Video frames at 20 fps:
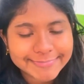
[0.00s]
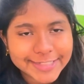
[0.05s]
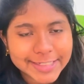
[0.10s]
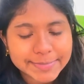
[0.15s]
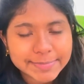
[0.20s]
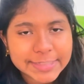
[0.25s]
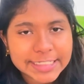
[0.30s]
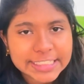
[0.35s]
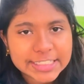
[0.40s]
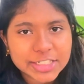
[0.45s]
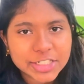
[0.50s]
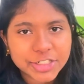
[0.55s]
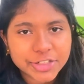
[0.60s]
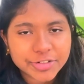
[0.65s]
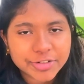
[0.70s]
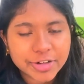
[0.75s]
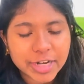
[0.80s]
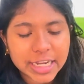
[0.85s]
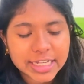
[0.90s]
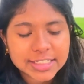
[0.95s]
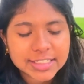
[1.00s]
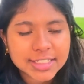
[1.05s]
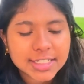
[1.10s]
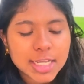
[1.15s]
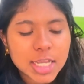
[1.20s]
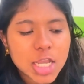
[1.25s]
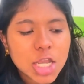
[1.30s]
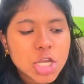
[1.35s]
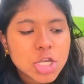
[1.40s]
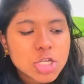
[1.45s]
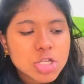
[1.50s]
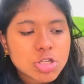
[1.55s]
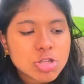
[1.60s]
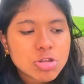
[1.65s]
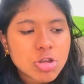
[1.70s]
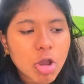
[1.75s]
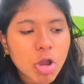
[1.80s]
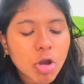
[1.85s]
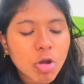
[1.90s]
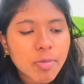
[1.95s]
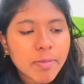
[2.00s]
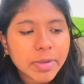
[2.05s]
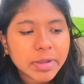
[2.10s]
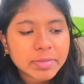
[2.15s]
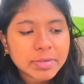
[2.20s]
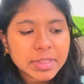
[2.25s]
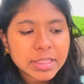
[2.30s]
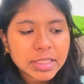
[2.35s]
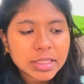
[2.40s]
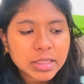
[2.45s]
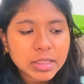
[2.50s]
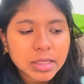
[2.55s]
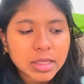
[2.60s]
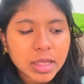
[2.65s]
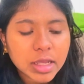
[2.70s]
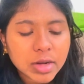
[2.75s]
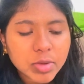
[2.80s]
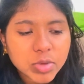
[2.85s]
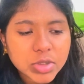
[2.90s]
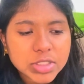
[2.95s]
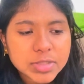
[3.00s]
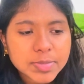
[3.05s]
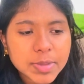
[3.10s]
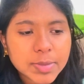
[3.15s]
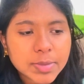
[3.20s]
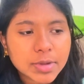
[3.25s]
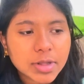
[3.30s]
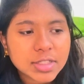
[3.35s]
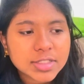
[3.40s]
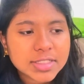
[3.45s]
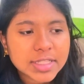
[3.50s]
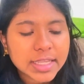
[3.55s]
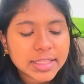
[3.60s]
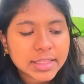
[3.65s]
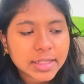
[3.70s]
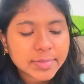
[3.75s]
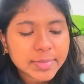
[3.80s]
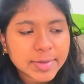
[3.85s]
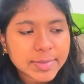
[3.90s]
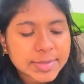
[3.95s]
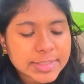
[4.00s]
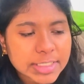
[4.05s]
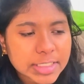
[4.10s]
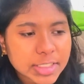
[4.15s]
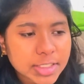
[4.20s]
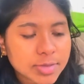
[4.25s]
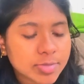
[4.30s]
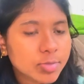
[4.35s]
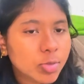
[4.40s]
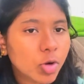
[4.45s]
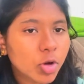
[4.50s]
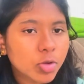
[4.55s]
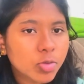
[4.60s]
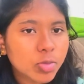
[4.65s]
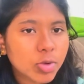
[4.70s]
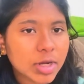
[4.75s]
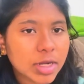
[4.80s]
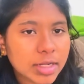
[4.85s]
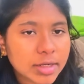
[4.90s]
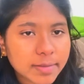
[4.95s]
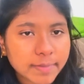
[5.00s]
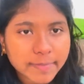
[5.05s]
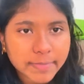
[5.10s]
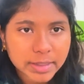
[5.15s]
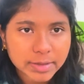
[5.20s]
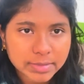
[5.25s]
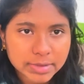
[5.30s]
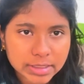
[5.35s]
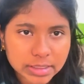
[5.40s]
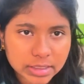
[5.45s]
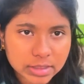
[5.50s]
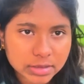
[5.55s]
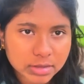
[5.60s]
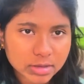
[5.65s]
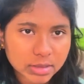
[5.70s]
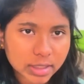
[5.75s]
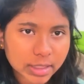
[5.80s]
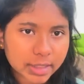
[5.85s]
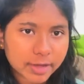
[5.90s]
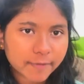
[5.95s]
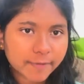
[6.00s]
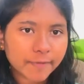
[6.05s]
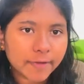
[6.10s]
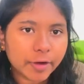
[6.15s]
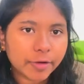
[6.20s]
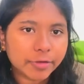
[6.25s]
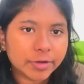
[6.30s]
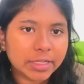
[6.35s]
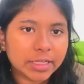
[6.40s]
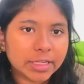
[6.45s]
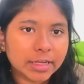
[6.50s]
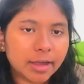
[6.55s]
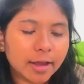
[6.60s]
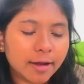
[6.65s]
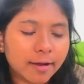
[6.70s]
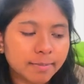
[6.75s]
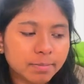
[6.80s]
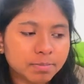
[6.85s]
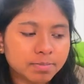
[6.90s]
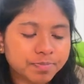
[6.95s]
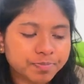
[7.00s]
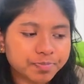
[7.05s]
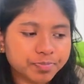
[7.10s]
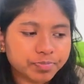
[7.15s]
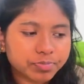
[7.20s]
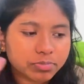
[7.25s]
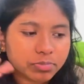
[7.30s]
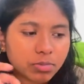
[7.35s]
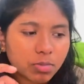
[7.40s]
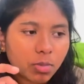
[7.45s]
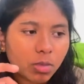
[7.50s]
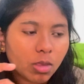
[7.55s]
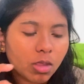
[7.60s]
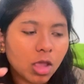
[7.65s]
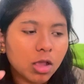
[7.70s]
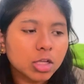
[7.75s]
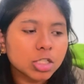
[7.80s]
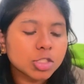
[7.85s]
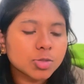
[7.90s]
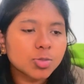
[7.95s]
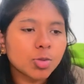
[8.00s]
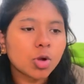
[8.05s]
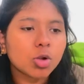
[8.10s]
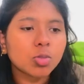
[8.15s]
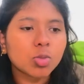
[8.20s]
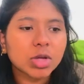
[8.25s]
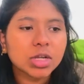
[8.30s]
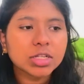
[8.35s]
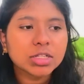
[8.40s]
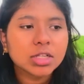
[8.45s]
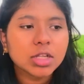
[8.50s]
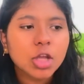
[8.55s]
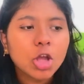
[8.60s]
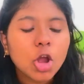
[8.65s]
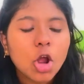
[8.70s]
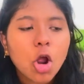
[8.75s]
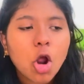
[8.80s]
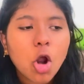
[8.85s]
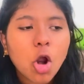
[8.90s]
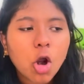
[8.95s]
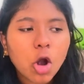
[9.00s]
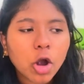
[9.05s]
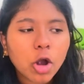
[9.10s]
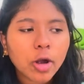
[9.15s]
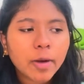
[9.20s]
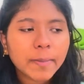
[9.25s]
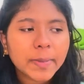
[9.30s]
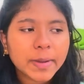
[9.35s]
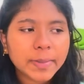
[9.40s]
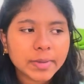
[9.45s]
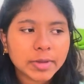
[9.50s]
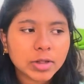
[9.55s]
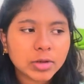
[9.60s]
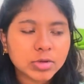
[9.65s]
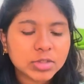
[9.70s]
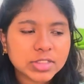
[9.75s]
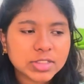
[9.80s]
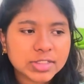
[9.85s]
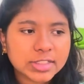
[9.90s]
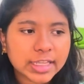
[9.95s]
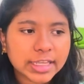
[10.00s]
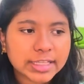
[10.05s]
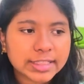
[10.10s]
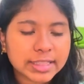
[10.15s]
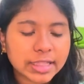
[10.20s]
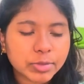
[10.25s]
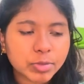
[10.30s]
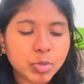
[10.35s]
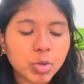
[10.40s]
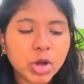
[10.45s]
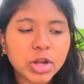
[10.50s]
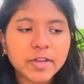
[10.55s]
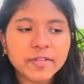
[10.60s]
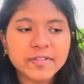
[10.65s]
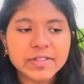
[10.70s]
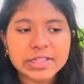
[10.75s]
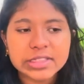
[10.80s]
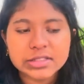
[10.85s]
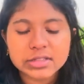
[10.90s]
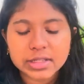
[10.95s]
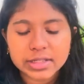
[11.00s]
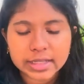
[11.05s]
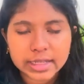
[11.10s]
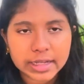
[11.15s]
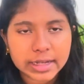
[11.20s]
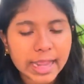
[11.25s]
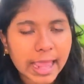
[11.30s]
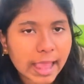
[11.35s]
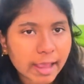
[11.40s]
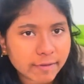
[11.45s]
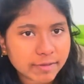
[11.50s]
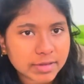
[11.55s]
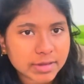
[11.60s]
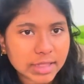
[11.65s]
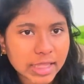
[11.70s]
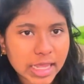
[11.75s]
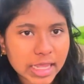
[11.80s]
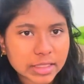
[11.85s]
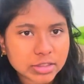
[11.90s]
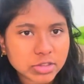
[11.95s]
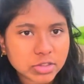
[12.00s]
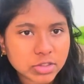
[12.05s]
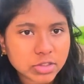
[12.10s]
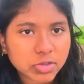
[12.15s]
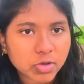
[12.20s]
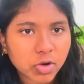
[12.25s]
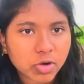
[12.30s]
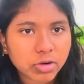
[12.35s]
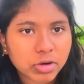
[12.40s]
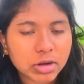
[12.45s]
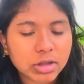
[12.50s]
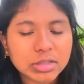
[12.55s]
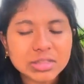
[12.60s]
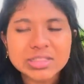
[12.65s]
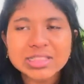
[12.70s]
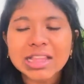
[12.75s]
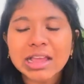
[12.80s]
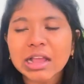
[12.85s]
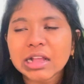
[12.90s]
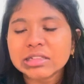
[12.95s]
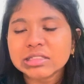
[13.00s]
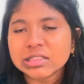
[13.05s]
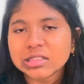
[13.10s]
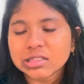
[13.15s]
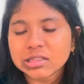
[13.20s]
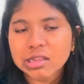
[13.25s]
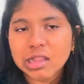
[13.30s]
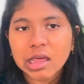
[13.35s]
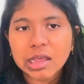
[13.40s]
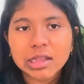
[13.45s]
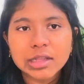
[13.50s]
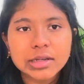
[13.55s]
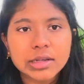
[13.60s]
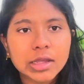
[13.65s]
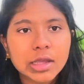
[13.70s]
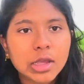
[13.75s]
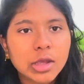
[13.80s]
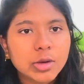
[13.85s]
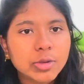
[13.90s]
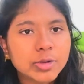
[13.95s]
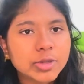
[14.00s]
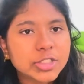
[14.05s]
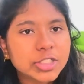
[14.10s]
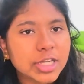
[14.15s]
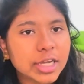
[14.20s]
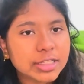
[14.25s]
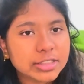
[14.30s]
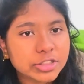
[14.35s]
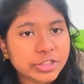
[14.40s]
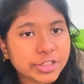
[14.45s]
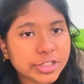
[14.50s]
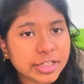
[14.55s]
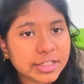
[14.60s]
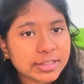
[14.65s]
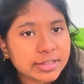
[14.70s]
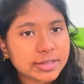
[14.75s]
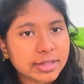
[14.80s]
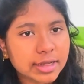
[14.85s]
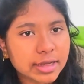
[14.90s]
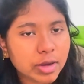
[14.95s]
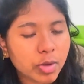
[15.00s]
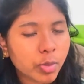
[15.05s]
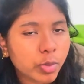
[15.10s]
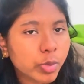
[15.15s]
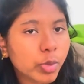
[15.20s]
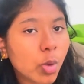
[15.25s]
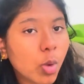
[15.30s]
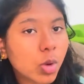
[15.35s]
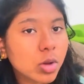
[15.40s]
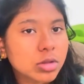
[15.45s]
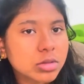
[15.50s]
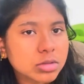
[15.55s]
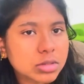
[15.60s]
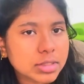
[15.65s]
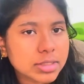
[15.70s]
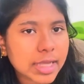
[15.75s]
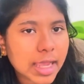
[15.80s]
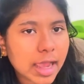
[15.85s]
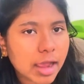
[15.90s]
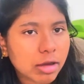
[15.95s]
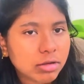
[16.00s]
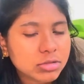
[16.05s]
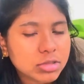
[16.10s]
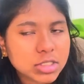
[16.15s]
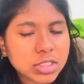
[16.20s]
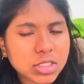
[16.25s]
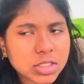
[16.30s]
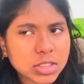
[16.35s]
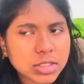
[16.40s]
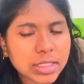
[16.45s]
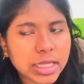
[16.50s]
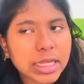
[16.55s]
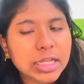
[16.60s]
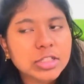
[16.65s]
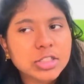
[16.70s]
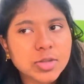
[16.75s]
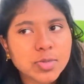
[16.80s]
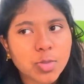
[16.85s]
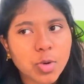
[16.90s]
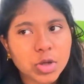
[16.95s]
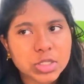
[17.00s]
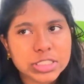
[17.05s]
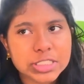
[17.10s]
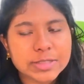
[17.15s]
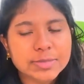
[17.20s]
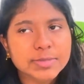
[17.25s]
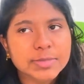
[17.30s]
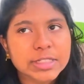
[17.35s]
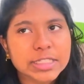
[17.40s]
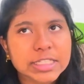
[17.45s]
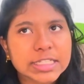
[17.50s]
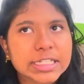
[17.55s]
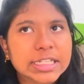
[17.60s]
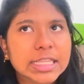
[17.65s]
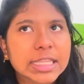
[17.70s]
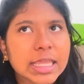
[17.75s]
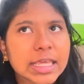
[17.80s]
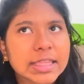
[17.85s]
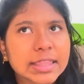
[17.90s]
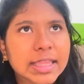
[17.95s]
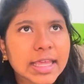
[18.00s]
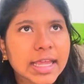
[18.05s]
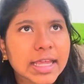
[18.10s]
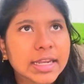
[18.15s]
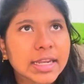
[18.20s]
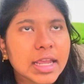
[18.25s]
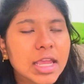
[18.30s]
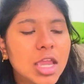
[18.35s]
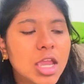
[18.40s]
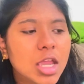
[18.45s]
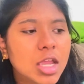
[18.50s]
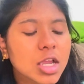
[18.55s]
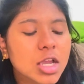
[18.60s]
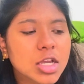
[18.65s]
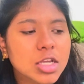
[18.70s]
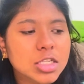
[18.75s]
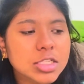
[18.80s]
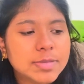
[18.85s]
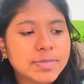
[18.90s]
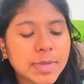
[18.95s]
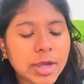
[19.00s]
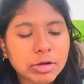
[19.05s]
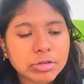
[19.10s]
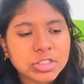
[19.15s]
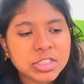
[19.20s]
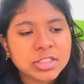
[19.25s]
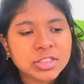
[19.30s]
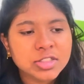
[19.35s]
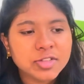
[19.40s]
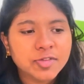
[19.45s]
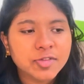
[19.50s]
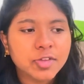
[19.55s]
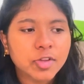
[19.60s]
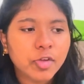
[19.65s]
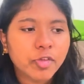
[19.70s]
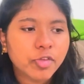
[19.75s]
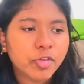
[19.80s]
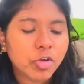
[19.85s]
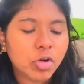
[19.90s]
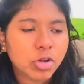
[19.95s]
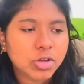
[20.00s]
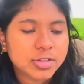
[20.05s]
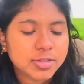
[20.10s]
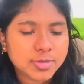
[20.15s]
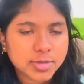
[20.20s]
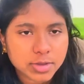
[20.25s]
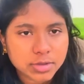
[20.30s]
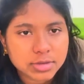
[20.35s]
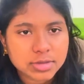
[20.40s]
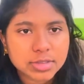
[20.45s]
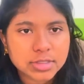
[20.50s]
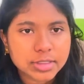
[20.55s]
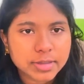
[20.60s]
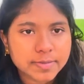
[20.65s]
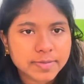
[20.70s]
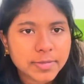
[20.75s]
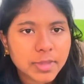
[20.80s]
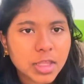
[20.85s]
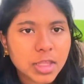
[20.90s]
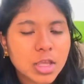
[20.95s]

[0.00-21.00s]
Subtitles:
meteorite. So maybe it was, people are saying that maybe it's a small one, maybe it's like very a small one. Or people were saying that what if it's like an avalanche or a landslide which has just like rolled down, because there's a possibility like that, because mountains are full of rocks mostly.